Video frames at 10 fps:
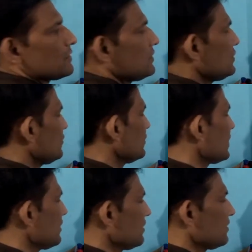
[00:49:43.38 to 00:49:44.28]
Is it
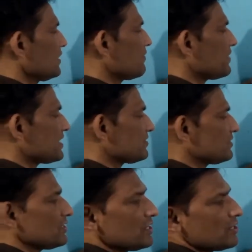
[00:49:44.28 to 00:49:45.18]
okay? F dash
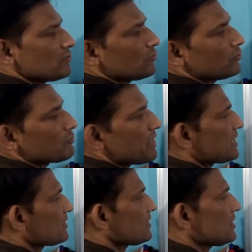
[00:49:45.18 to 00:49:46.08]
c is equal to
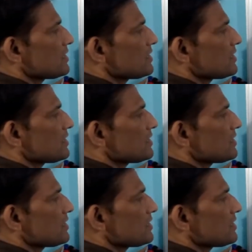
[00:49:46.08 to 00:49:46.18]
minus 10.